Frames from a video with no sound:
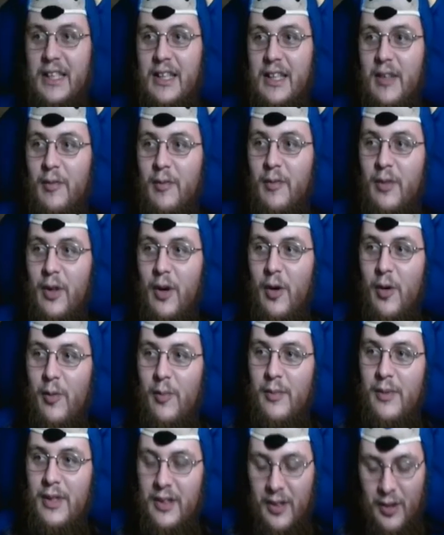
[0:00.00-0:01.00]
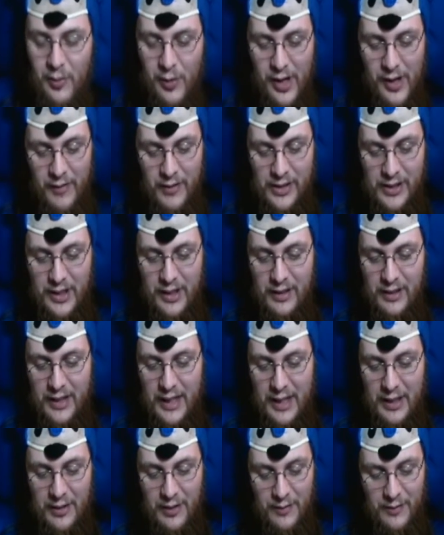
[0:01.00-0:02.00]
The Floam or whatever it's called.
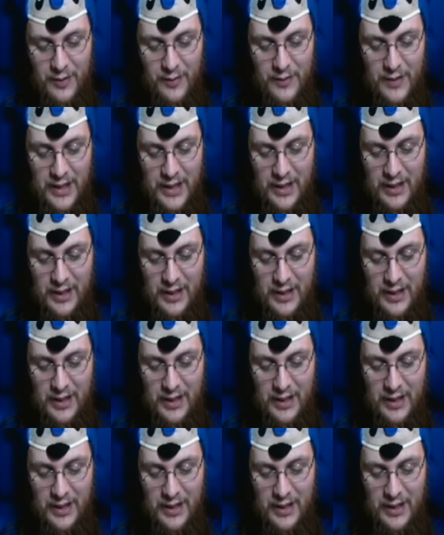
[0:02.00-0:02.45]
I don't know if you've seen